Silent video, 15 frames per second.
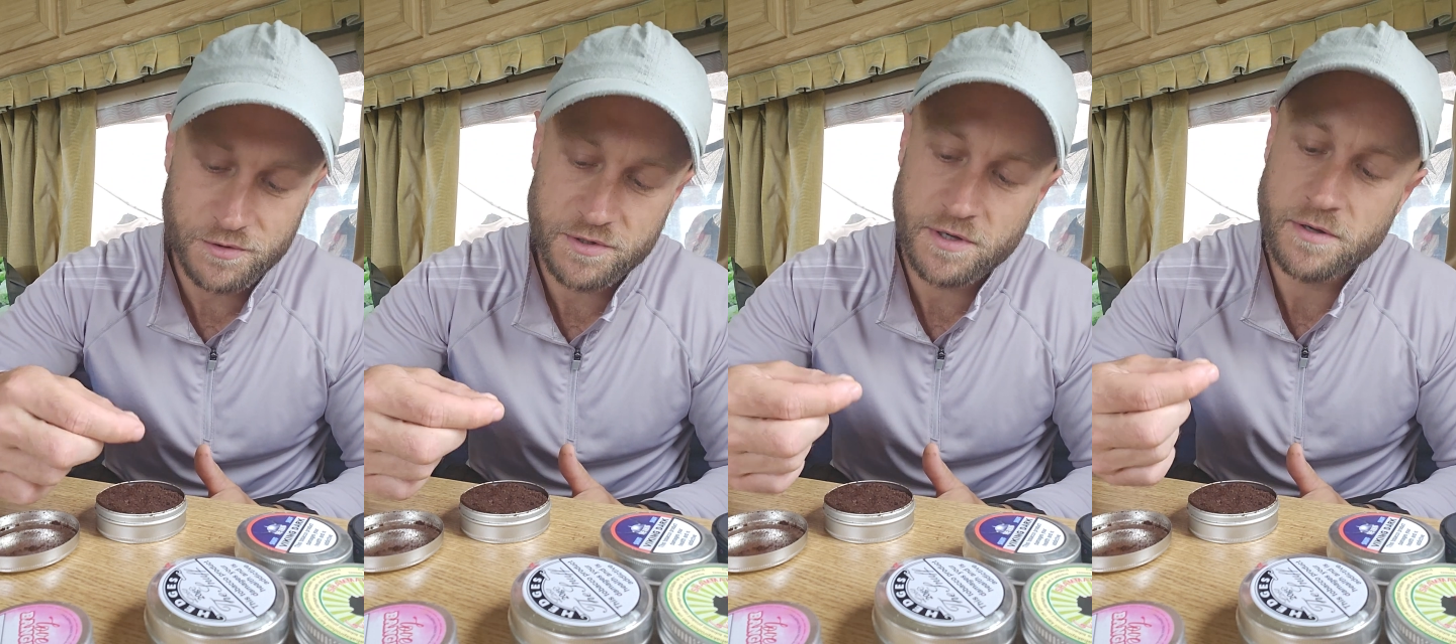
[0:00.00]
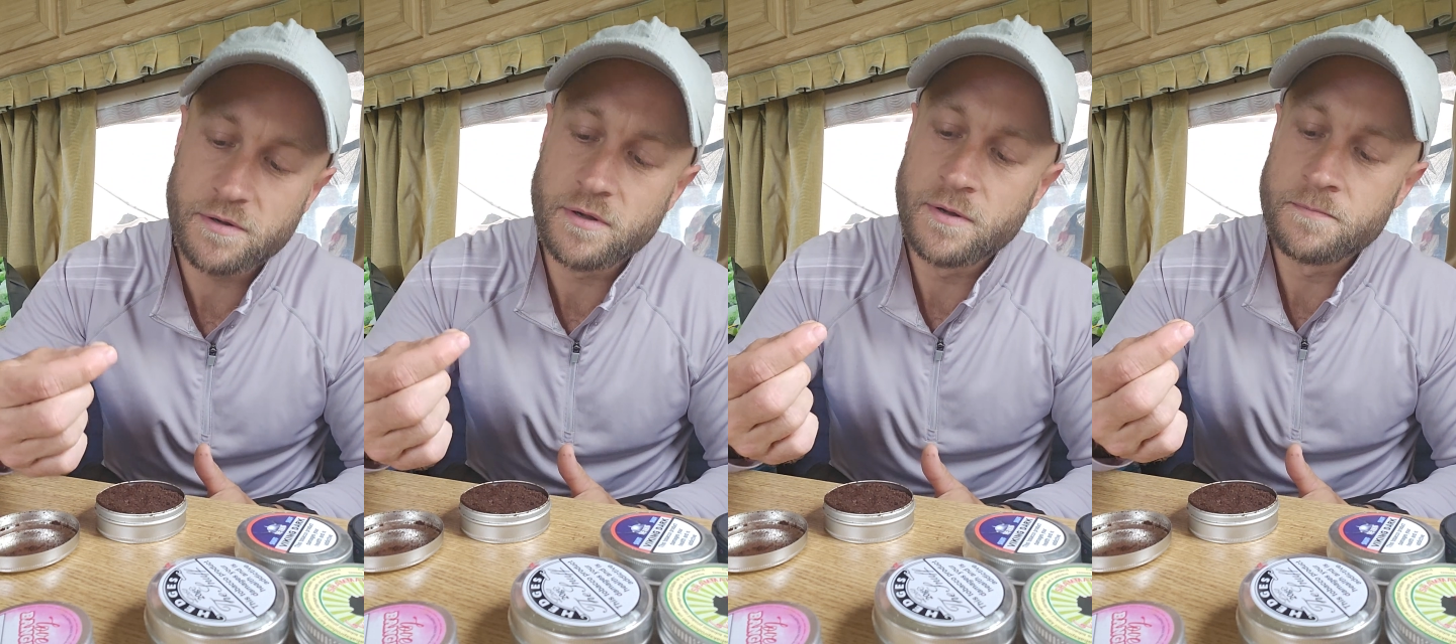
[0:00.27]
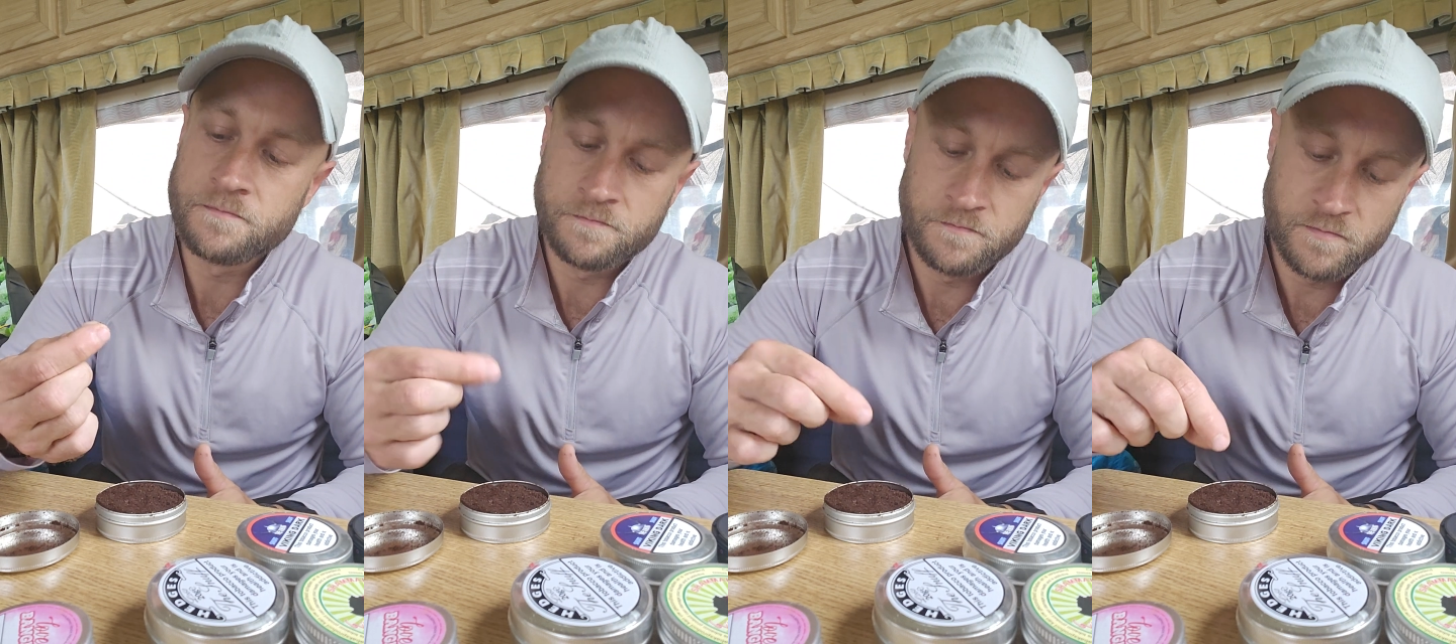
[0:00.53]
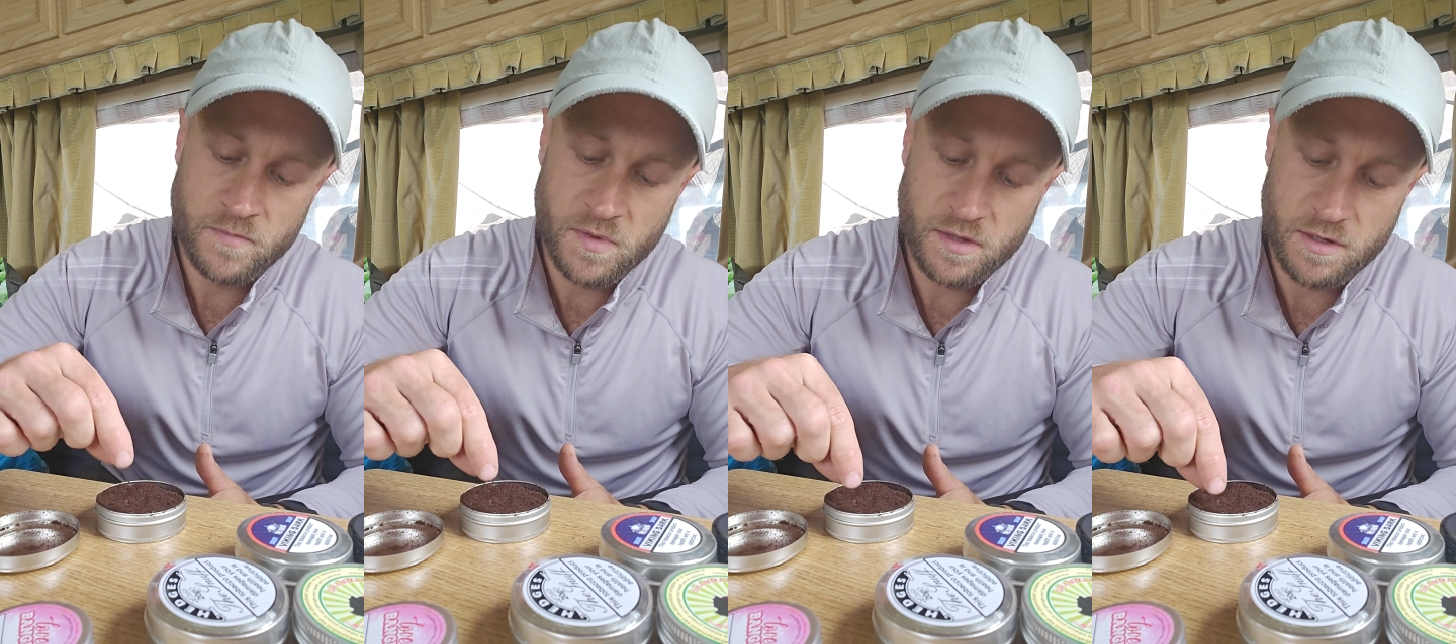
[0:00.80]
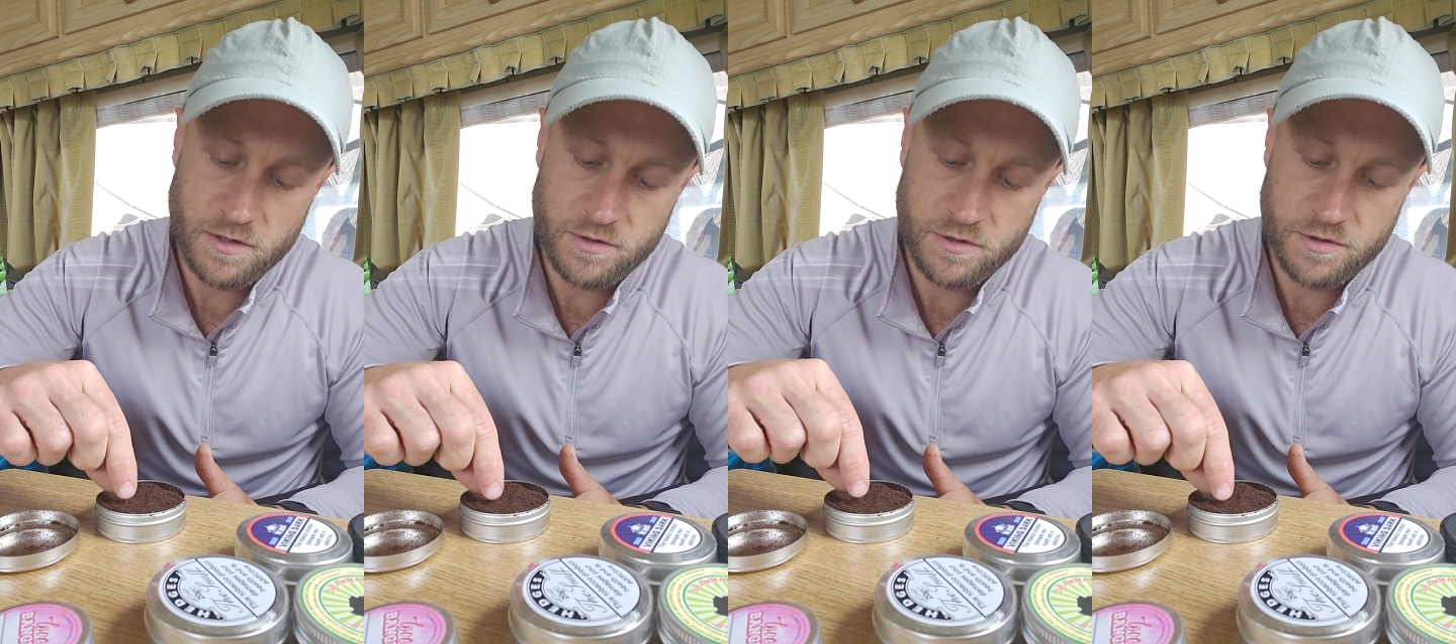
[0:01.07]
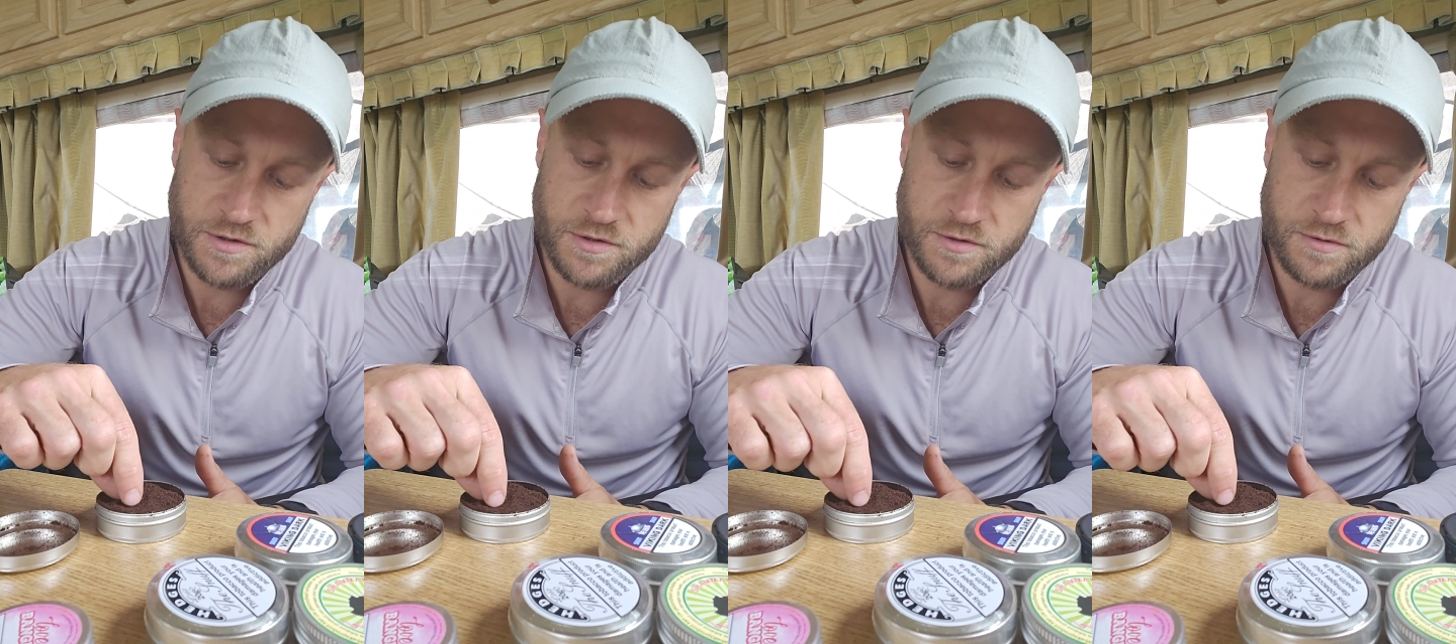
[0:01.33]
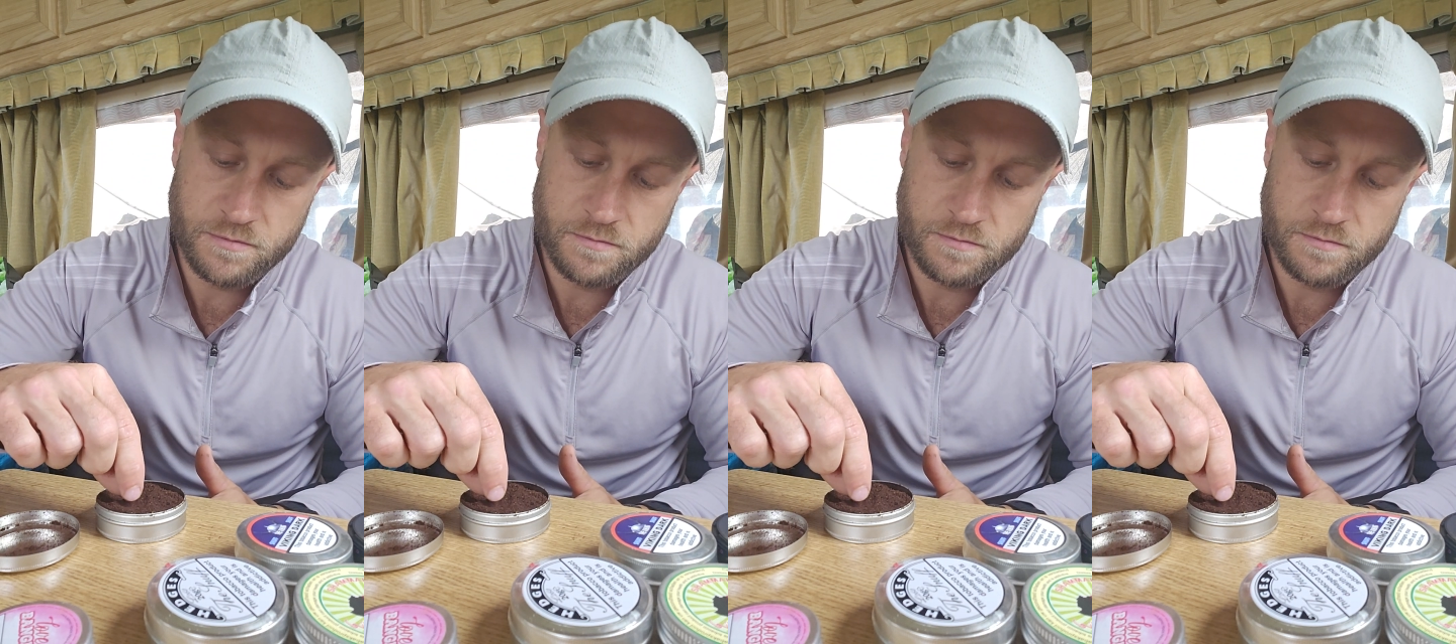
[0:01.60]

So let's just,